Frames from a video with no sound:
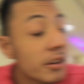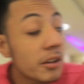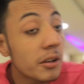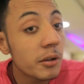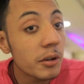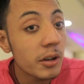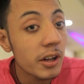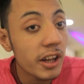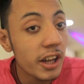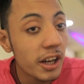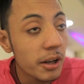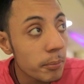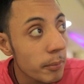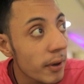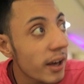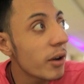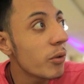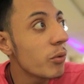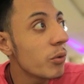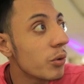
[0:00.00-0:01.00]
I know that
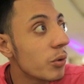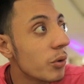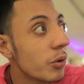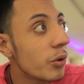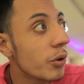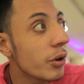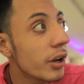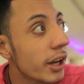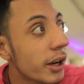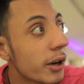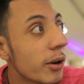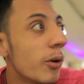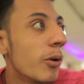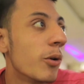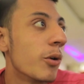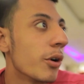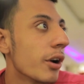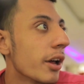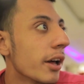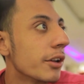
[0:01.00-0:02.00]
there's a person who
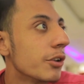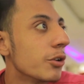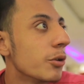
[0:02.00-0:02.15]
also